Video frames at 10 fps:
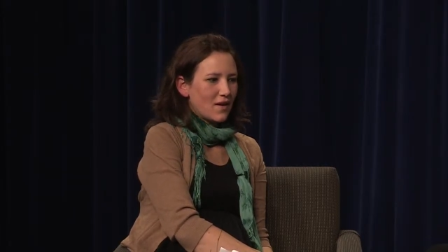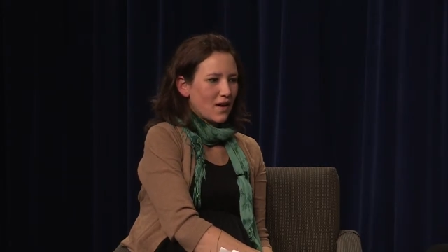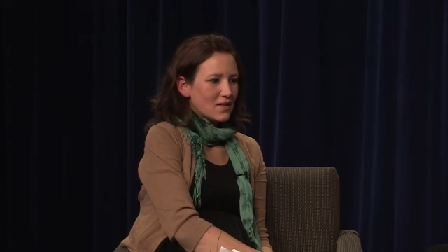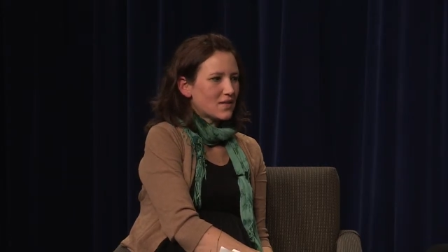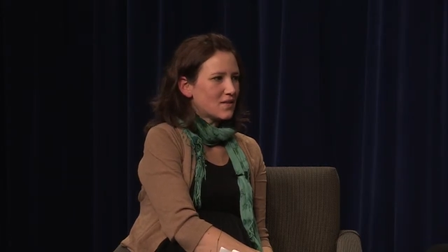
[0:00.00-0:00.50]

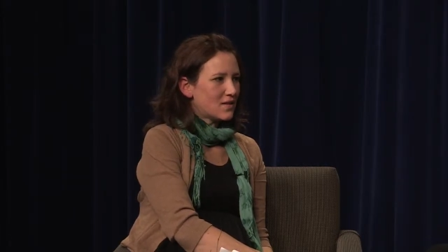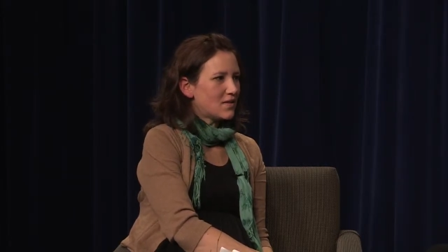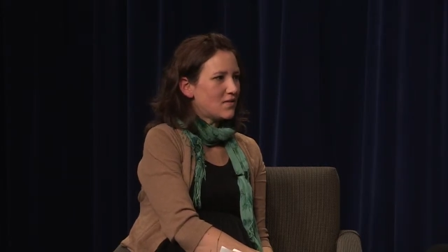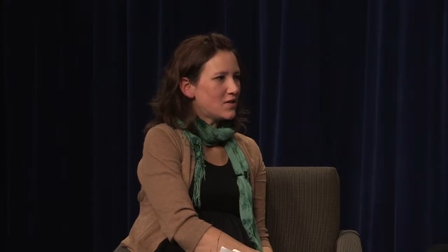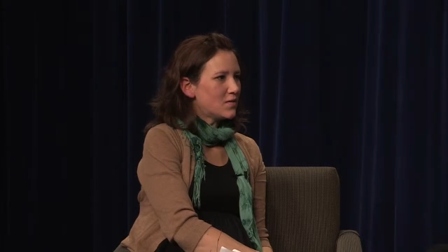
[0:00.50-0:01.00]
us as
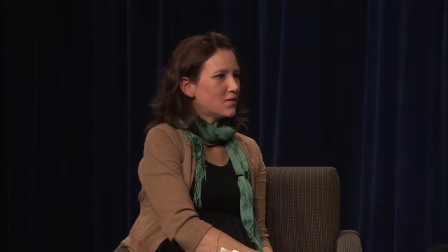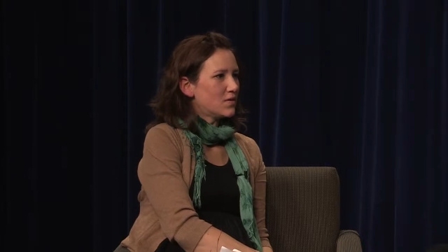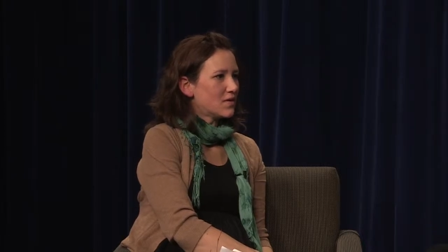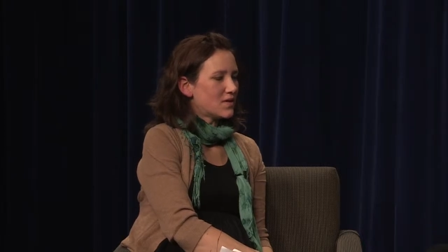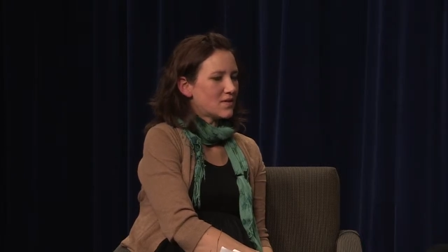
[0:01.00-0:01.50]

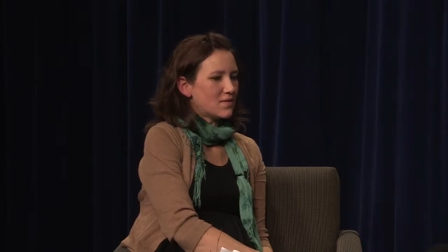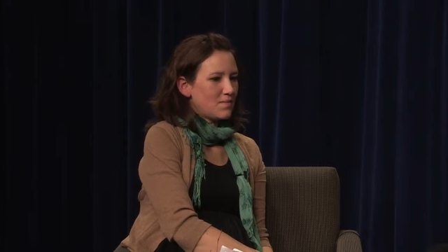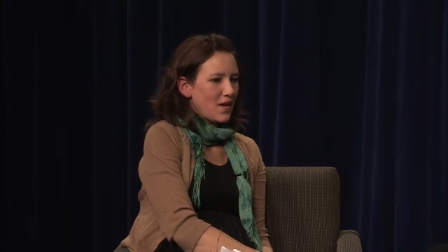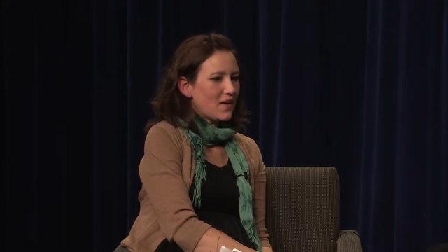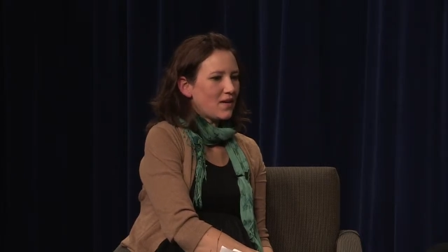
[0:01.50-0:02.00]
individuals, as
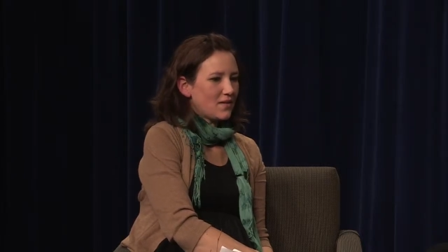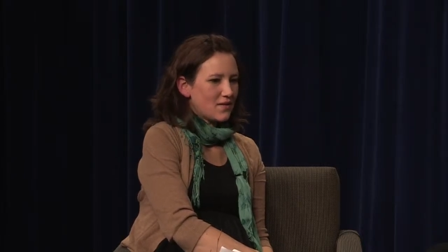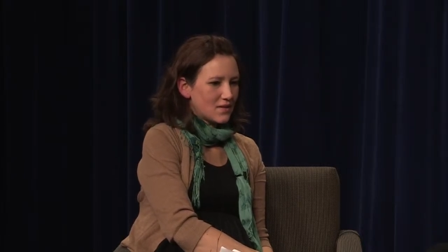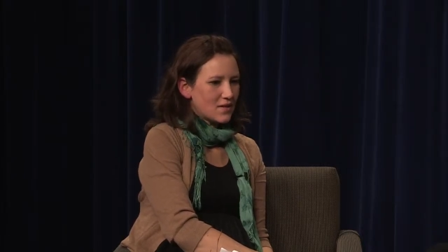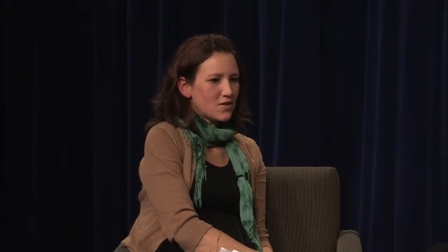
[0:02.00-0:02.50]
making
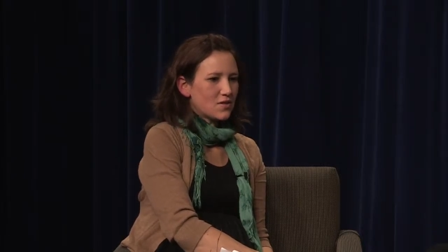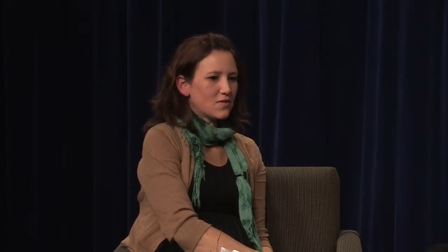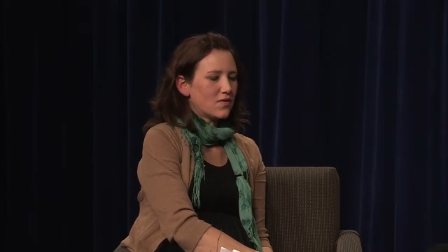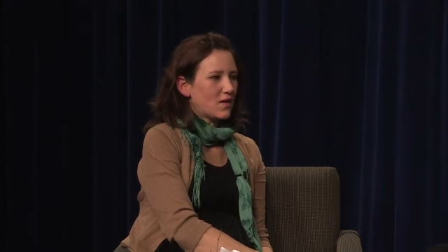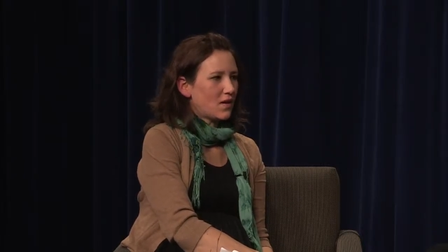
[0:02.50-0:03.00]
decisions
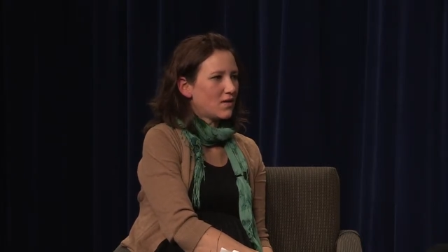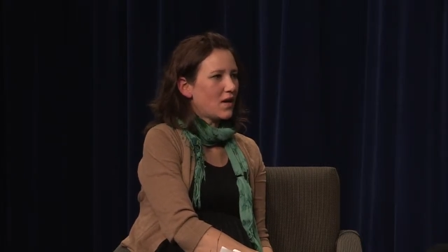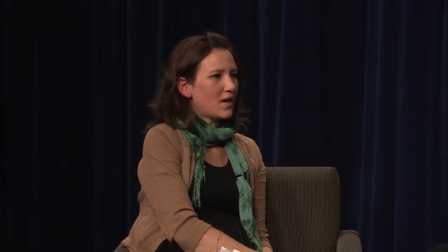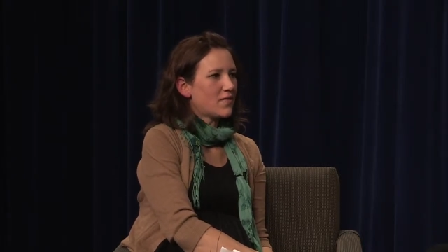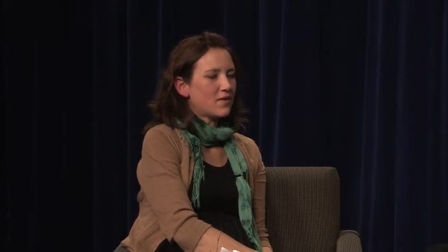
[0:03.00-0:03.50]
for our
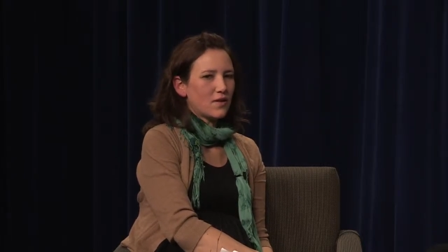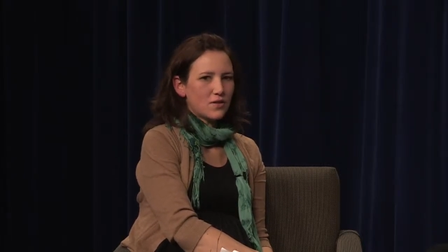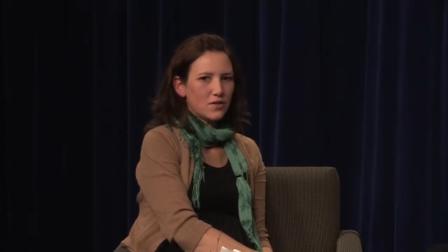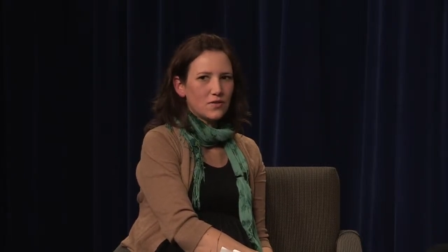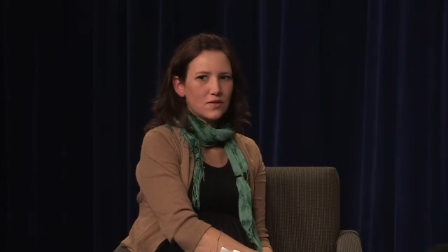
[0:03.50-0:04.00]
life and our
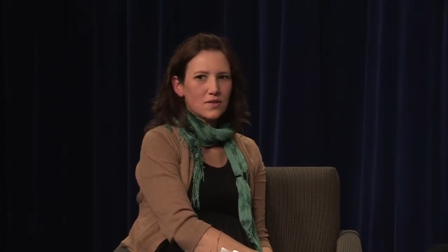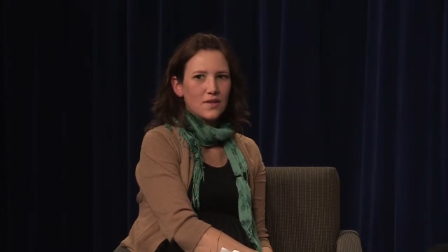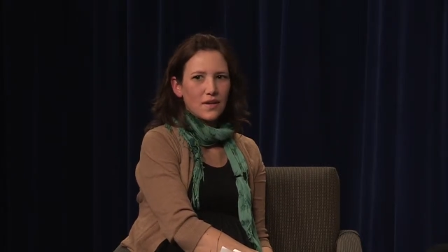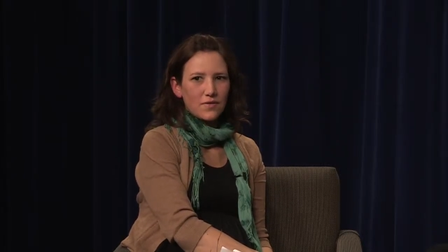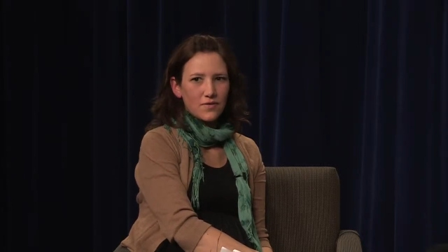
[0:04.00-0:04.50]
children's
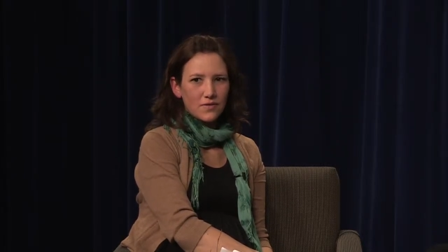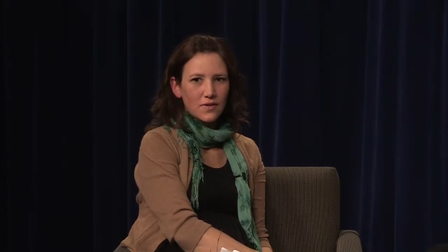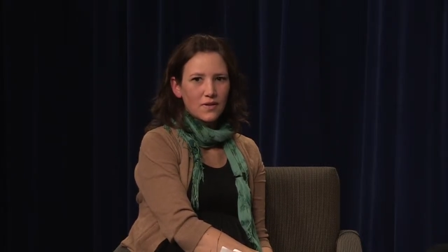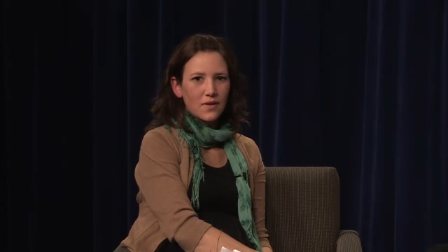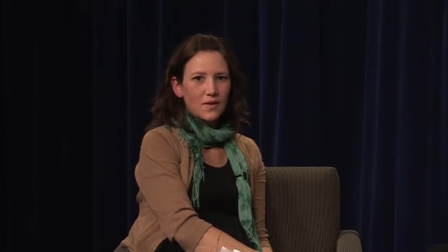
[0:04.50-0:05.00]
life
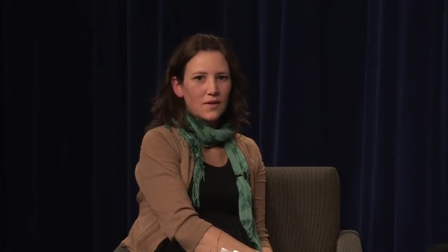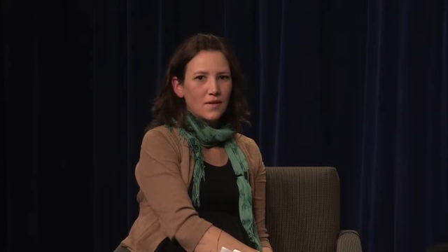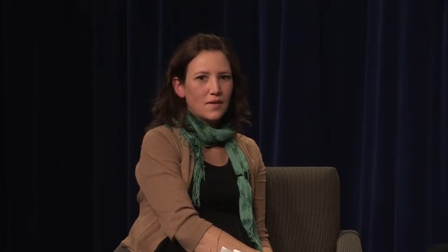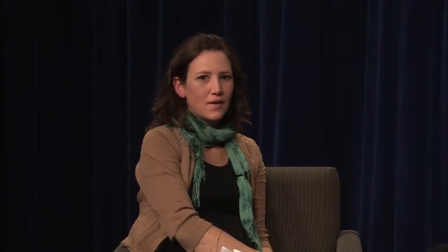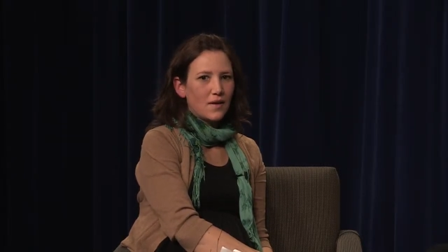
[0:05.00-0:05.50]

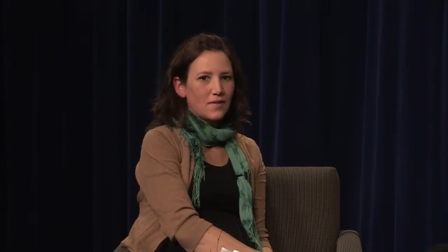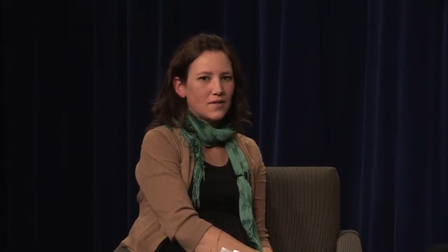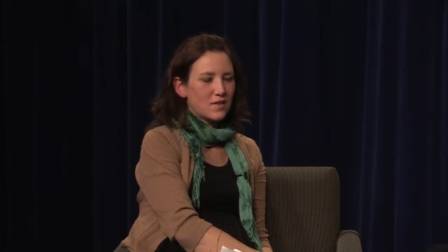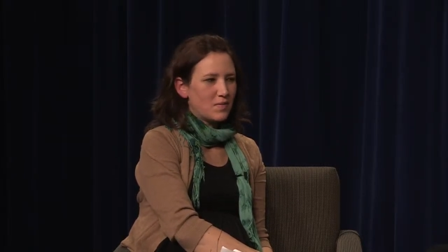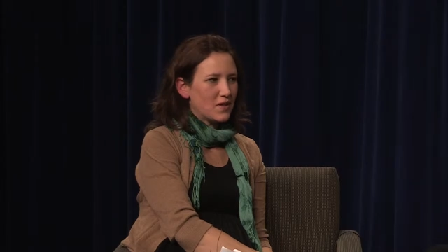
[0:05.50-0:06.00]
to
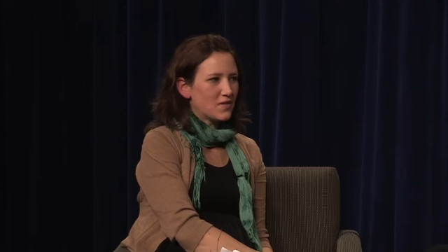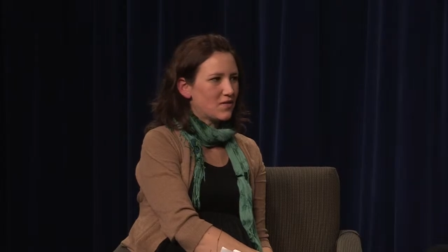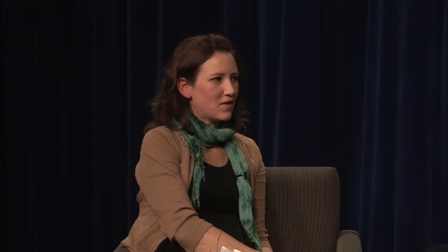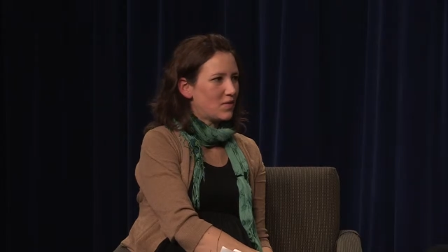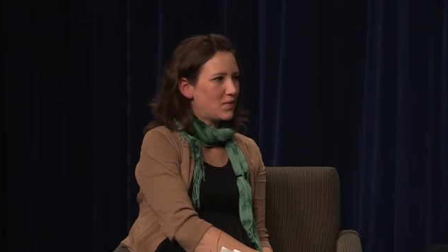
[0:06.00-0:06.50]
the best of
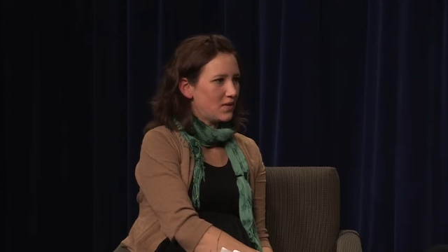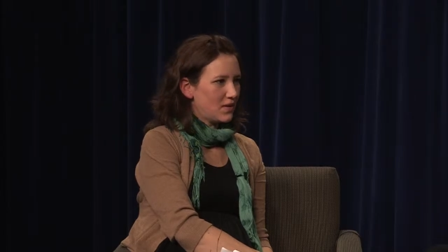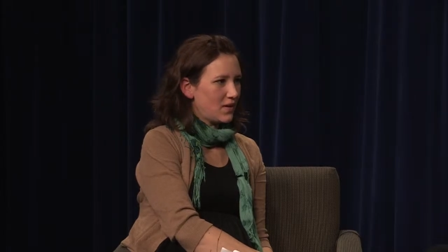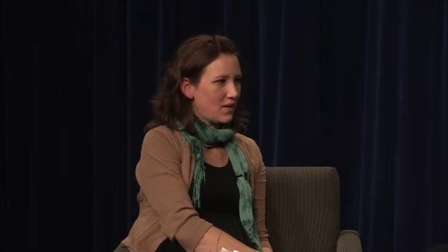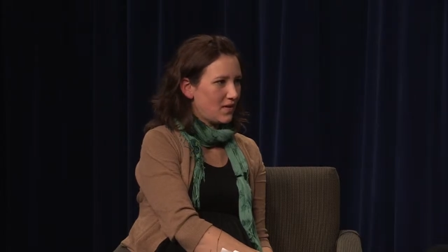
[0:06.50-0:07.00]
our
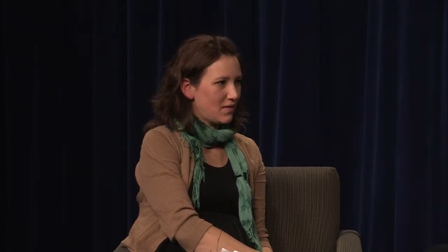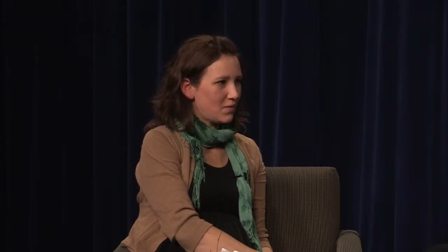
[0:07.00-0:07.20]
ability.